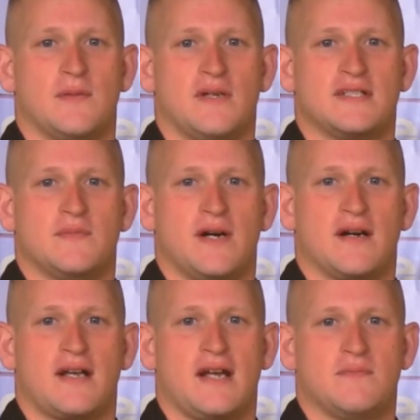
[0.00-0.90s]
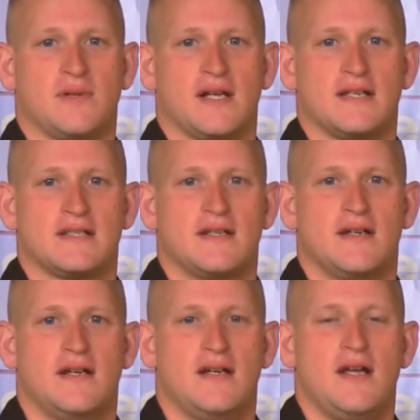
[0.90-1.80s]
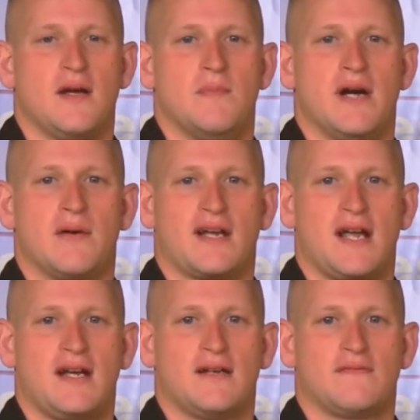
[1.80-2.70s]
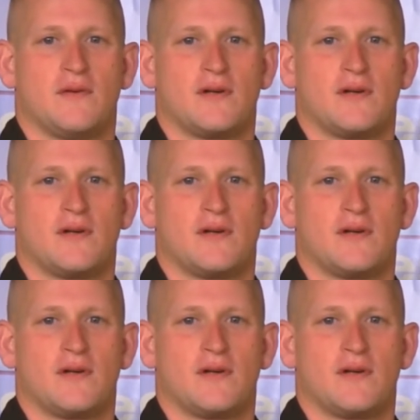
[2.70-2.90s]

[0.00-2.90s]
It means to barricade in place. Barricading and